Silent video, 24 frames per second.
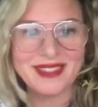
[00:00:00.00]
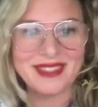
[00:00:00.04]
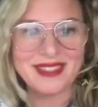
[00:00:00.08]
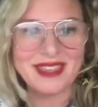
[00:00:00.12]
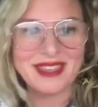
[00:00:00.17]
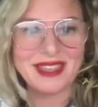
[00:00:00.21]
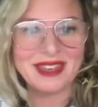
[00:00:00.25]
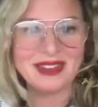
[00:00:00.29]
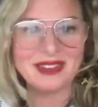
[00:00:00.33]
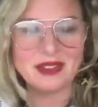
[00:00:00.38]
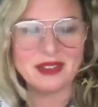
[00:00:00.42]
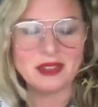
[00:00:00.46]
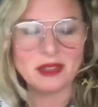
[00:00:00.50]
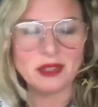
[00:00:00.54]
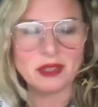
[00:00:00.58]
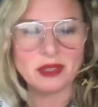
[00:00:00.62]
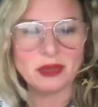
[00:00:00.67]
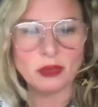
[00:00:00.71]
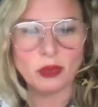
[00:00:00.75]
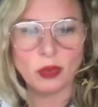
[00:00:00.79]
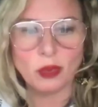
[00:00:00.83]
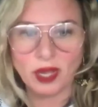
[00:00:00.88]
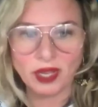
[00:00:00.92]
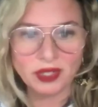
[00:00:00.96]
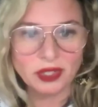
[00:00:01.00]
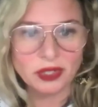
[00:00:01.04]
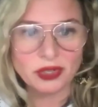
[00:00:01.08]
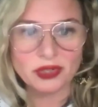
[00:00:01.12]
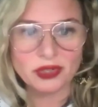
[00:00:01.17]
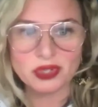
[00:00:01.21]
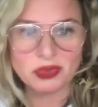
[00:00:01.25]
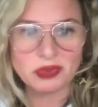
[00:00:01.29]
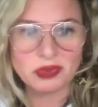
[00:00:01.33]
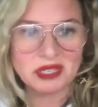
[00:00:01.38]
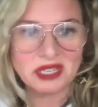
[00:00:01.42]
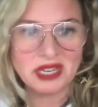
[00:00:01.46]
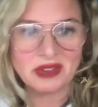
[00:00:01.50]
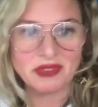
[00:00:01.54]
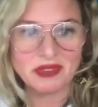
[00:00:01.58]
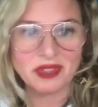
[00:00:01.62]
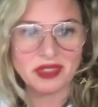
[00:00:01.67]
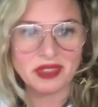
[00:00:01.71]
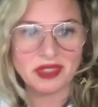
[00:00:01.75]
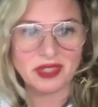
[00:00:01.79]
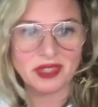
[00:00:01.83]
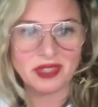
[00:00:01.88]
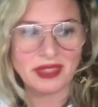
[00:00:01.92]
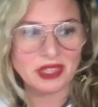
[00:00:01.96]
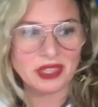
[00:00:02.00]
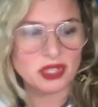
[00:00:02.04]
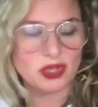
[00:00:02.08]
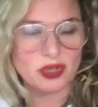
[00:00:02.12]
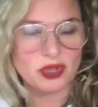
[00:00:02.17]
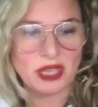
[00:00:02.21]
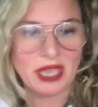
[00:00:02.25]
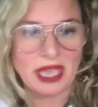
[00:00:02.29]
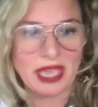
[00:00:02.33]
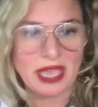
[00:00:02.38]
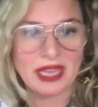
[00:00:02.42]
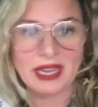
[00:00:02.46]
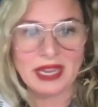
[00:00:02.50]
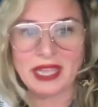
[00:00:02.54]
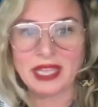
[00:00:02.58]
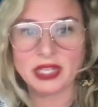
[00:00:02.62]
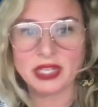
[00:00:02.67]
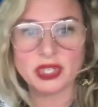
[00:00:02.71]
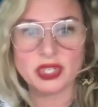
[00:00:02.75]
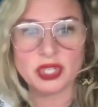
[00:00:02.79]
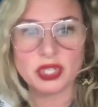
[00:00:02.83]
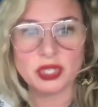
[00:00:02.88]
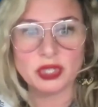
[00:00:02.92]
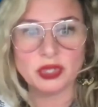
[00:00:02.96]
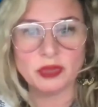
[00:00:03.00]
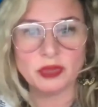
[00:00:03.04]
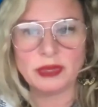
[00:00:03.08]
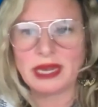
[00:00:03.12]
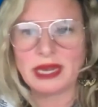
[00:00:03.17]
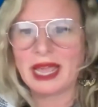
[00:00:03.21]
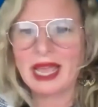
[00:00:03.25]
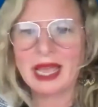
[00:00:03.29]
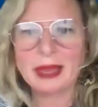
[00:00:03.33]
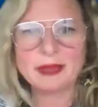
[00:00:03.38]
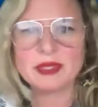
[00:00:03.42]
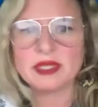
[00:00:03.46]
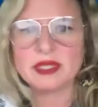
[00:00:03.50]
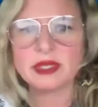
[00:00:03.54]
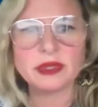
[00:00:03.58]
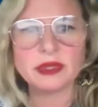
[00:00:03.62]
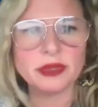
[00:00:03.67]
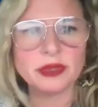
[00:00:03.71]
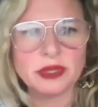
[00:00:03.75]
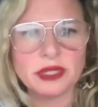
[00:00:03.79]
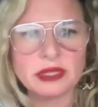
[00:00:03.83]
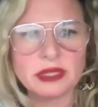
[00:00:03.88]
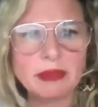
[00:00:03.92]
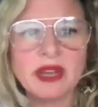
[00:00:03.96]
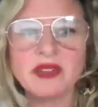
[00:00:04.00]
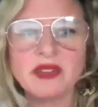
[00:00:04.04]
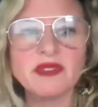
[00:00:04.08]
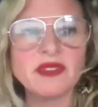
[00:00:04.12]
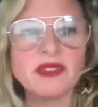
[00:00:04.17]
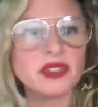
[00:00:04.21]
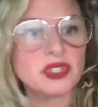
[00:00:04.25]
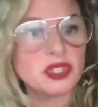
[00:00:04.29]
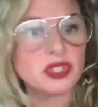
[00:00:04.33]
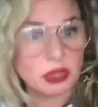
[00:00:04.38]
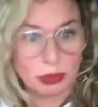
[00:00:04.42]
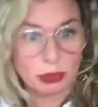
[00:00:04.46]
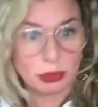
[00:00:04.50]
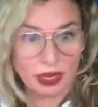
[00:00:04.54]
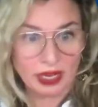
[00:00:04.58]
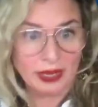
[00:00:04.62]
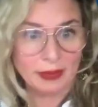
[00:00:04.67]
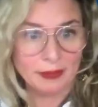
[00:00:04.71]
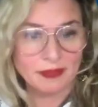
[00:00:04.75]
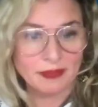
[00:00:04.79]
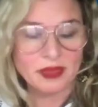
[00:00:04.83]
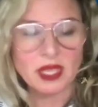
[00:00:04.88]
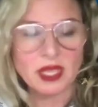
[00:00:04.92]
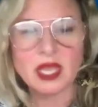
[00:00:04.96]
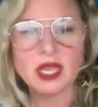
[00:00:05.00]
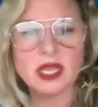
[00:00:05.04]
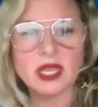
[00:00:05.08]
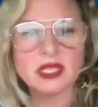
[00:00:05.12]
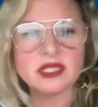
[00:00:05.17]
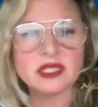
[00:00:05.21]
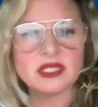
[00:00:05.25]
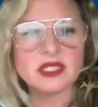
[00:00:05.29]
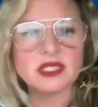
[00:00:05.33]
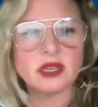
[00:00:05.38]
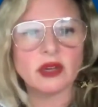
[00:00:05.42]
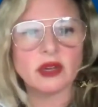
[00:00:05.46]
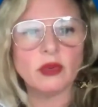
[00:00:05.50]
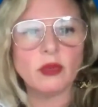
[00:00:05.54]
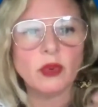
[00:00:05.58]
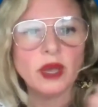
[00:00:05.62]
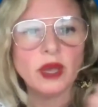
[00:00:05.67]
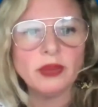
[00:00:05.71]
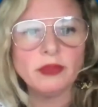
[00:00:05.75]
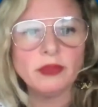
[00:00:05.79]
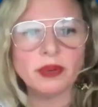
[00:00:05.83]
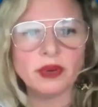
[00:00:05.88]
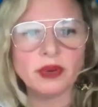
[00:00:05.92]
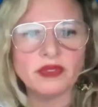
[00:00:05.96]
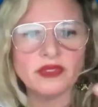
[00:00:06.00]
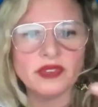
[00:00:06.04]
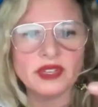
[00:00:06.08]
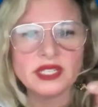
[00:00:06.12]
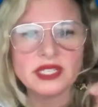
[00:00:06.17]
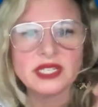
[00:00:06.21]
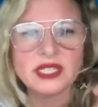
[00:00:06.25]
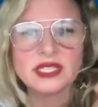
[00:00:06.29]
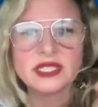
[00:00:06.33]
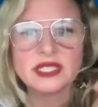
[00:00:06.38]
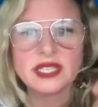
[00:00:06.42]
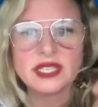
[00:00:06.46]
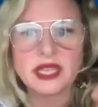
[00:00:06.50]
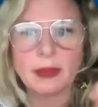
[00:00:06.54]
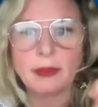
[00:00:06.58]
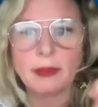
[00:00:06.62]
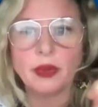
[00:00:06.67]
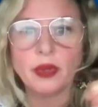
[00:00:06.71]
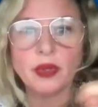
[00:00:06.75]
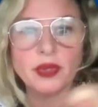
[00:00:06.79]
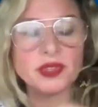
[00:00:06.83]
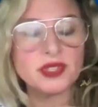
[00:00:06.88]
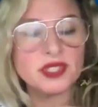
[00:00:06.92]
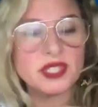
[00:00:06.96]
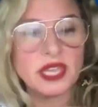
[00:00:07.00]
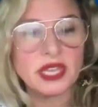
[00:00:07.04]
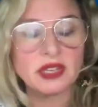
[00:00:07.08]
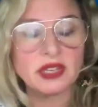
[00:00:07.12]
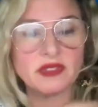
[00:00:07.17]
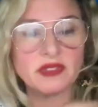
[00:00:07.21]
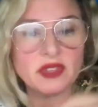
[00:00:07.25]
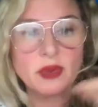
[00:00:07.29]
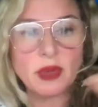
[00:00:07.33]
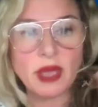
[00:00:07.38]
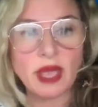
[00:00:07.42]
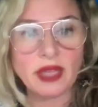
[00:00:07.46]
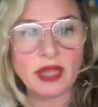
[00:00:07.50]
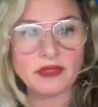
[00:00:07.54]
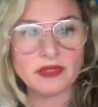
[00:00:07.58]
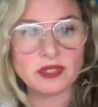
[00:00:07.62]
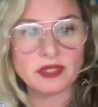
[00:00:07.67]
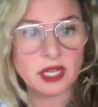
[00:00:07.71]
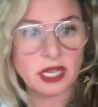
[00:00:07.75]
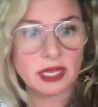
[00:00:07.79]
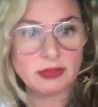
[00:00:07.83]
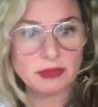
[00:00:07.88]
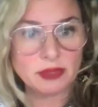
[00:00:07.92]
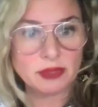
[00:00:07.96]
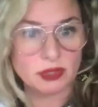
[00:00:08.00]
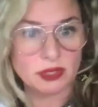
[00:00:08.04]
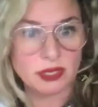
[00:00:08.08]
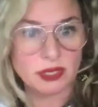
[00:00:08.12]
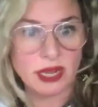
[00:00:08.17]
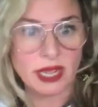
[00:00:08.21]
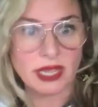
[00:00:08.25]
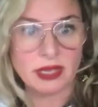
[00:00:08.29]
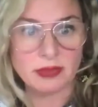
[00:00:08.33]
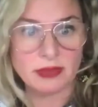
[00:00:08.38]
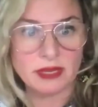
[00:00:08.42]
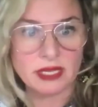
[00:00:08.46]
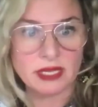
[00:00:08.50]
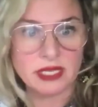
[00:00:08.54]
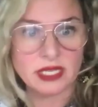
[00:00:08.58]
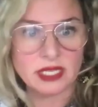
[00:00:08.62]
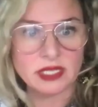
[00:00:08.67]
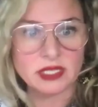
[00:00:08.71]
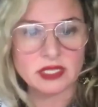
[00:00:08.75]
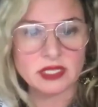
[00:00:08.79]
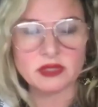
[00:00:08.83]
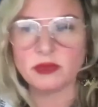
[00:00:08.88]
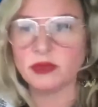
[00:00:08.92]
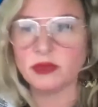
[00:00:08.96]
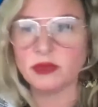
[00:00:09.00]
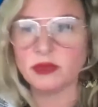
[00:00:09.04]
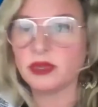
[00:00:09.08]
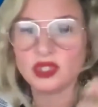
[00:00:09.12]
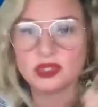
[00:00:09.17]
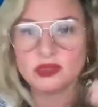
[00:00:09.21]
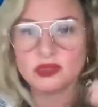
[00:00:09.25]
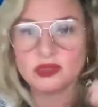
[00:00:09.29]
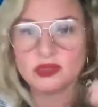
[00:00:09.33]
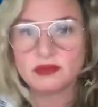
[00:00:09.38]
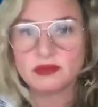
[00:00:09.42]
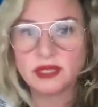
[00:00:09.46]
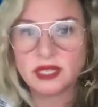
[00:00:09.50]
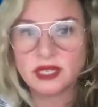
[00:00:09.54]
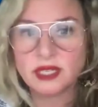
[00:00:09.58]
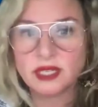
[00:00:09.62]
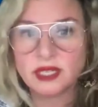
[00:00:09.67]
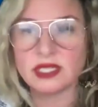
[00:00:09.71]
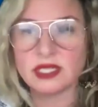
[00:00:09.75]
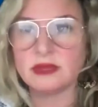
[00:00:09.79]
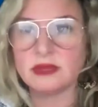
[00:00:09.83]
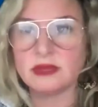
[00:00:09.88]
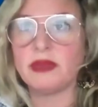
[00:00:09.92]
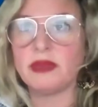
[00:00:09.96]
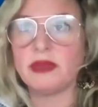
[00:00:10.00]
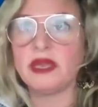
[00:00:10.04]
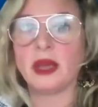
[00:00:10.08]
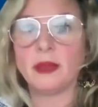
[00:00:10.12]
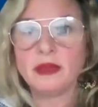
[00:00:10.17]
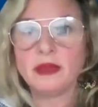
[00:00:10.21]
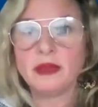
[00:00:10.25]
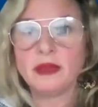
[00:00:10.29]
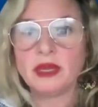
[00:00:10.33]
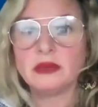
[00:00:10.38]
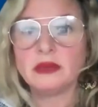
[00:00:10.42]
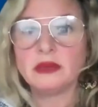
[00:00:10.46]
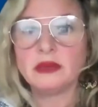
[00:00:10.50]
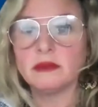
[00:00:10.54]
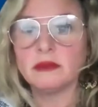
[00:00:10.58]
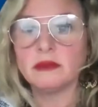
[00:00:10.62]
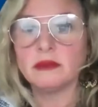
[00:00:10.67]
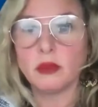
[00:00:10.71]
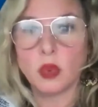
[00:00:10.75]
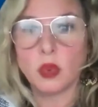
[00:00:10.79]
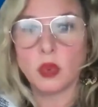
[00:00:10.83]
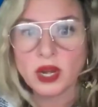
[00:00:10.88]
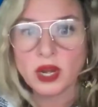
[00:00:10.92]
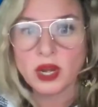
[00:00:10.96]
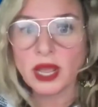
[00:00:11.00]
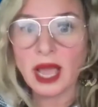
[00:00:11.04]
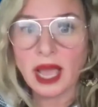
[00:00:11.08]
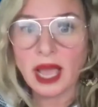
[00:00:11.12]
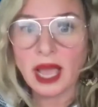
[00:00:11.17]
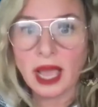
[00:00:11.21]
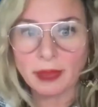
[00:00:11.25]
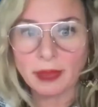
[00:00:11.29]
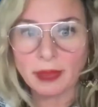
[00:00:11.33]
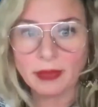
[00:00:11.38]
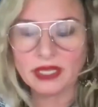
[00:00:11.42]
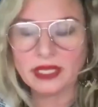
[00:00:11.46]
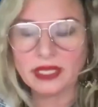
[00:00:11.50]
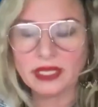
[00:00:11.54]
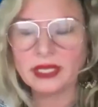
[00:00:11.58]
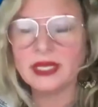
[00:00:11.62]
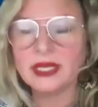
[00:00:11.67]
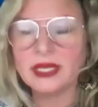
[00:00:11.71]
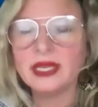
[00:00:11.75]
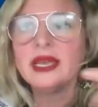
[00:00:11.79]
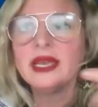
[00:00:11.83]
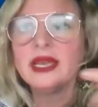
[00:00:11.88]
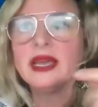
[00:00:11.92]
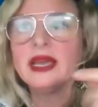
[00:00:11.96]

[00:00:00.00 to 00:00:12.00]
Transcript: then one, you're doing everything that you can. And two, it absolutely benefits your brain. So, one perfect example is that if you have type 2 diabetes, which is becoming more common,